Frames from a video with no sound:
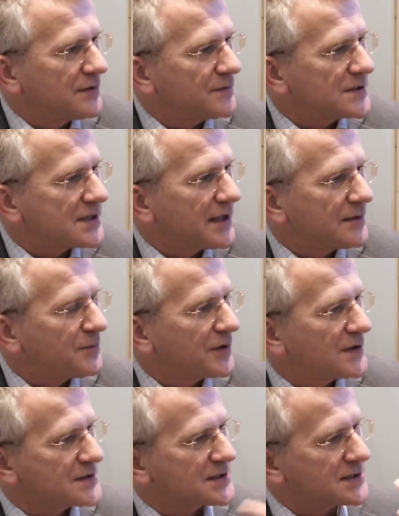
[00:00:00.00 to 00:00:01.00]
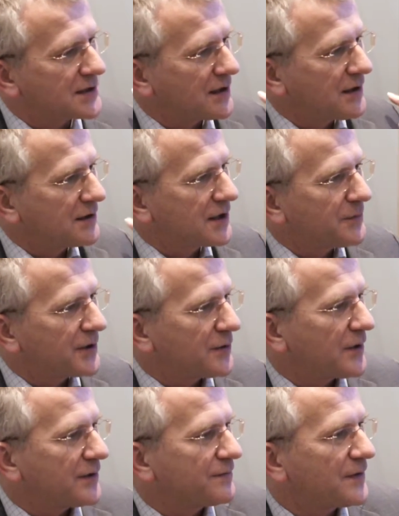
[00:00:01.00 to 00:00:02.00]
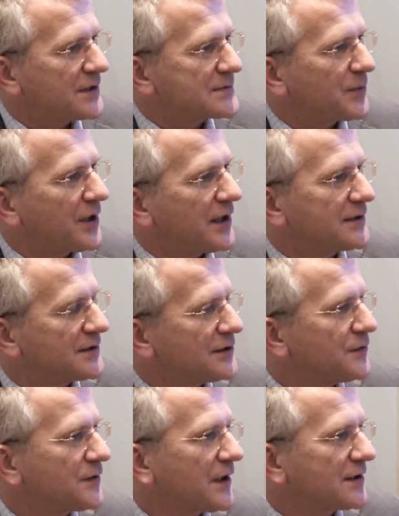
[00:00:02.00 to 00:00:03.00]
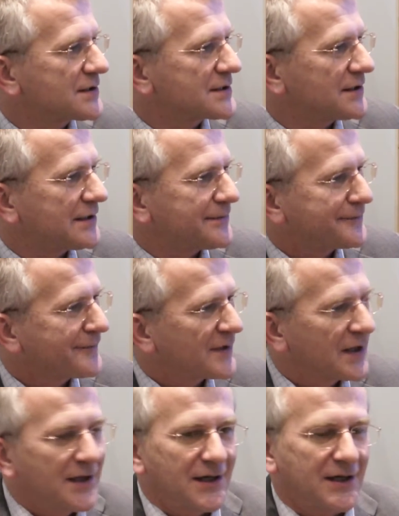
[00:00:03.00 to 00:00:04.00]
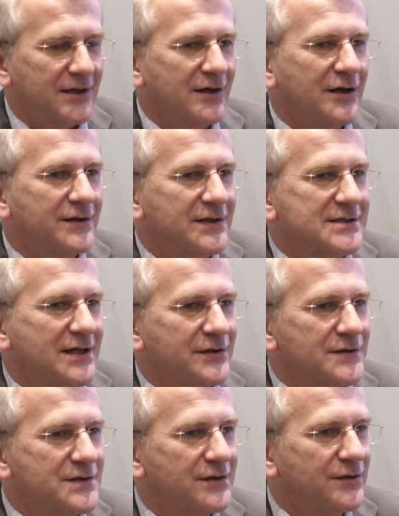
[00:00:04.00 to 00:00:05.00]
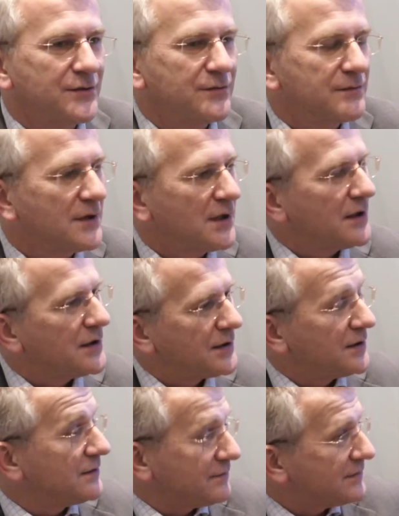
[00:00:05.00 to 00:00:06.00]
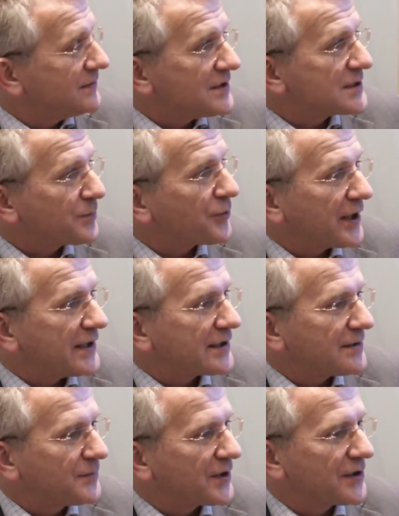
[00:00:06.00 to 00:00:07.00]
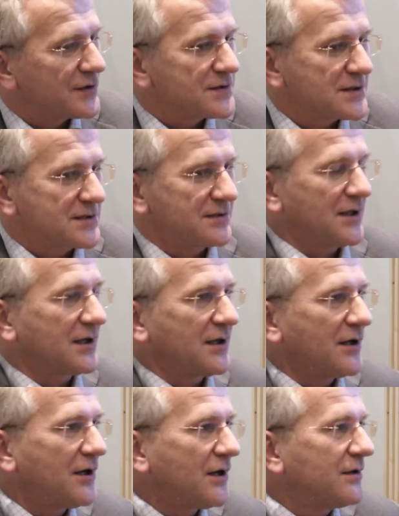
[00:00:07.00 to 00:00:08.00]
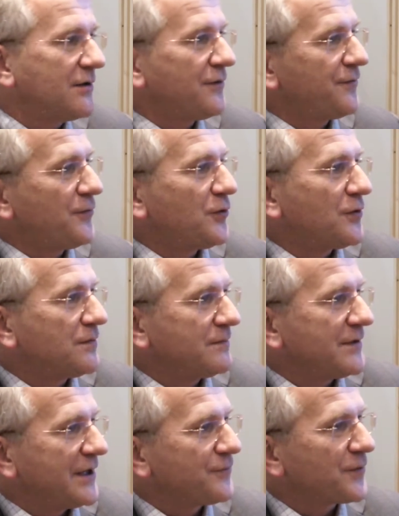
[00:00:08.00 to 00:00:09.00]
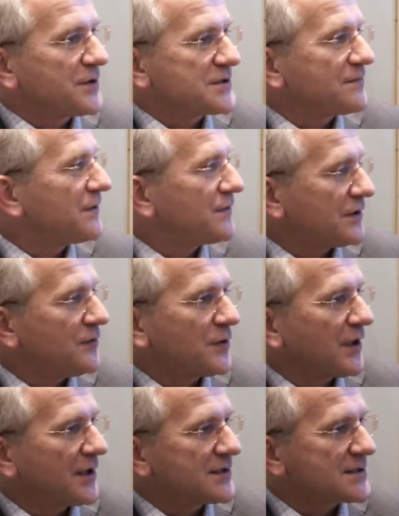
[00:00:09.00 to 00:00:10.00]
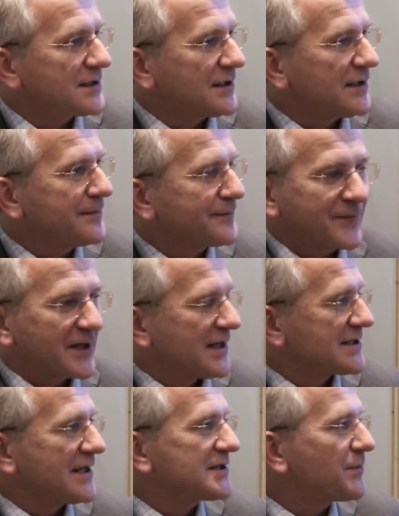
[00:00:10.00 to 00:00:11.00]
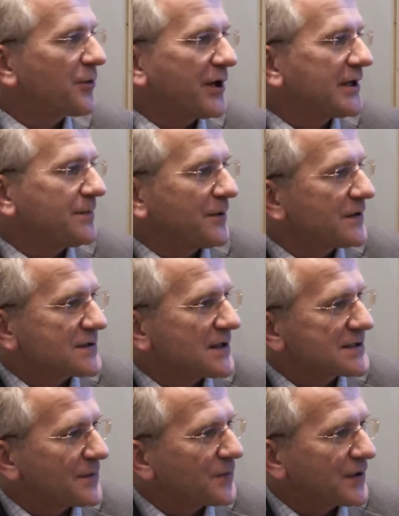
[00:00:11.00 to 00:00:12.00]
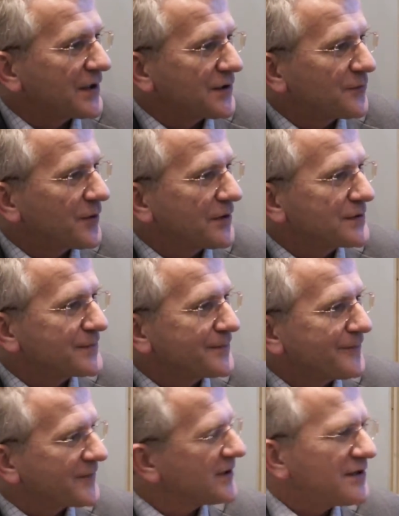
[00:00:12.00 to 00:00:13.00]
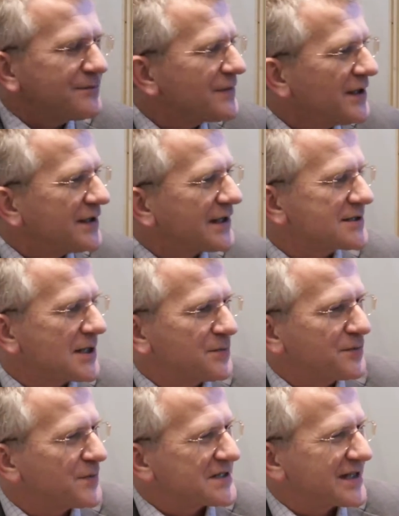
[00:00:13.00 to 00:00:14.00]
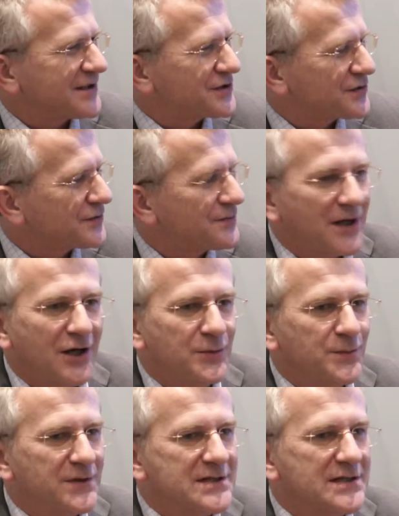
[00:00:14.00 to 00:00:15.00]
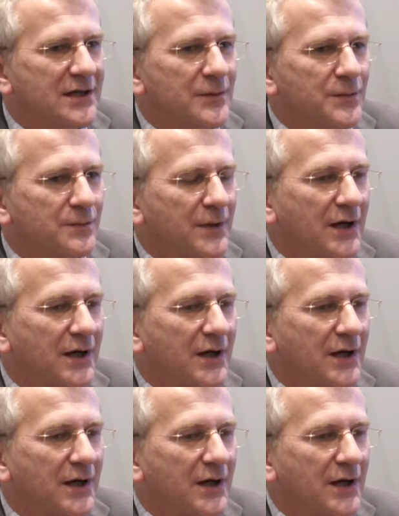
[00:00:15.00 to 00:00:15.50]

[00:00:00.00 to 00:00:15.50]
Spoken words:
overtake because there's a car coming quite fast behind that you can't see. A car that tells you to brake because a car four in front of you that you can't see has had to brake because there's something in the road. You know, that type of potential opens up